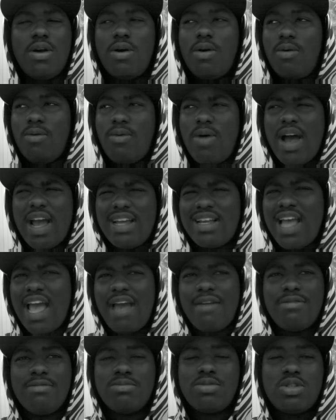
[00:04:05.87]
Why
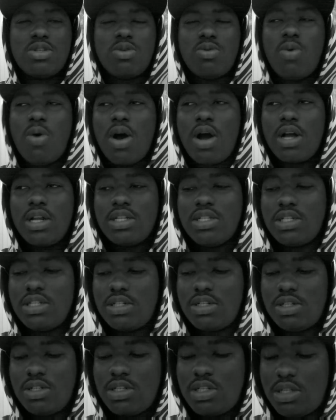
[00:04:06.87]
have him squash?
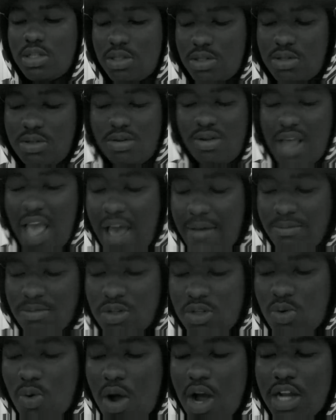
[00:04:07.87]
Have him
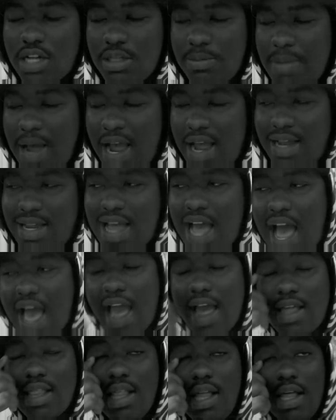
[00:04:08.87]
squashed by a
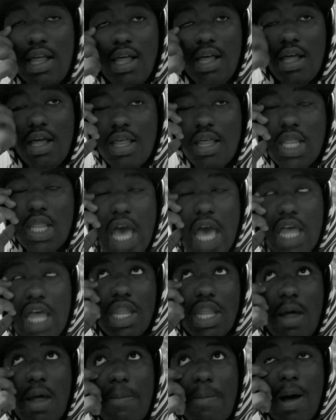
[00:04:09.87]
guy that
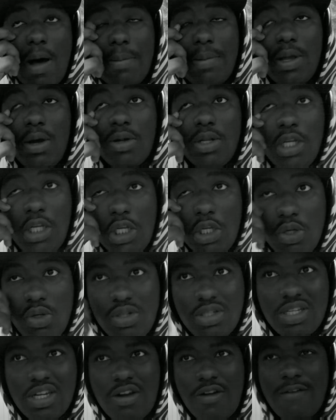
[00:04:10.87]
they'll probably only
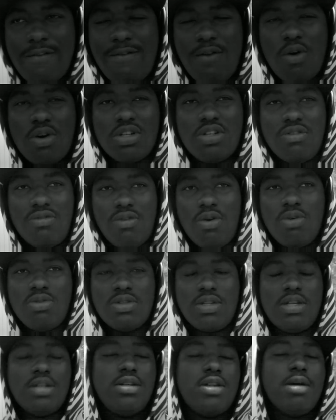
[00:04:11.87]
use in the Forster roles
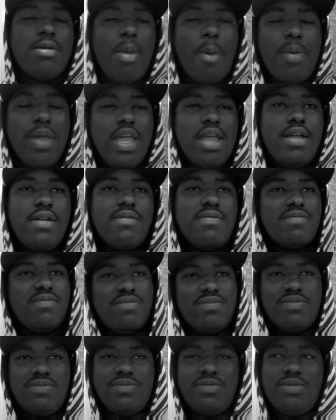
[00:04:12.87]
in the double B.
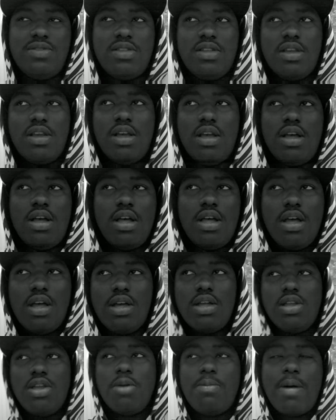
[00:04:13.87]

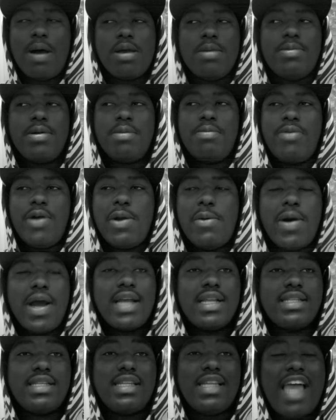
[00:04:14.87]
He'll probably be Bray
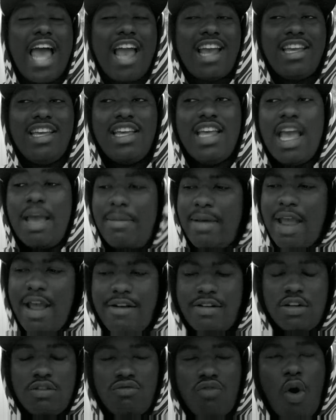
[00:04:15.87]
Wyatt's lackey, him and
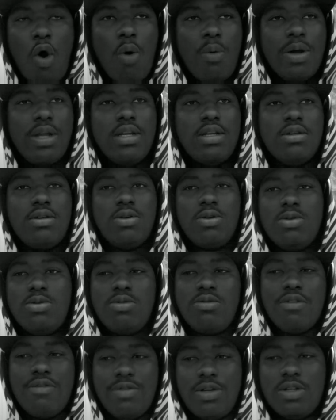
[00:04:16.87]
Eric Rowan, who
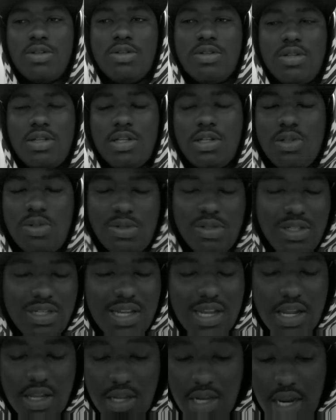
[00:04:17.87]
reveals who's
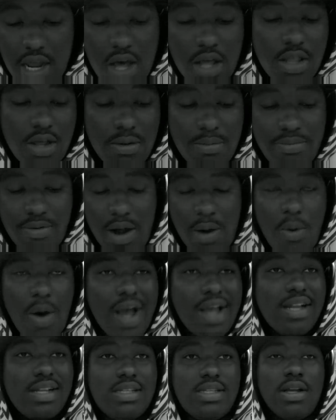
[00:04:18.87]
the other Bray
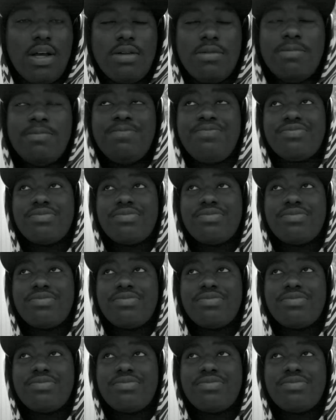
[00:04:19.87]
Wyatt's son.